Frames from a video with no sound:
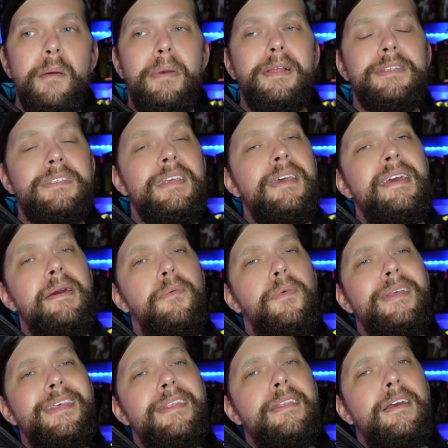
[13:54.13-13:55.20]
but seeing it
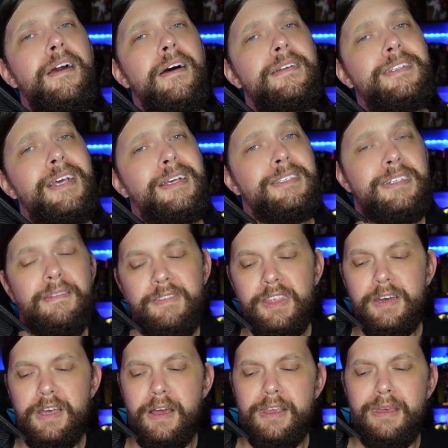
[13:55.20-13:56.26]
within the context of the
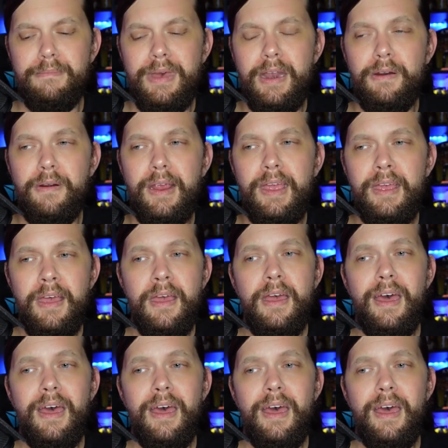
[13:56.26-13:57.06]
documentary,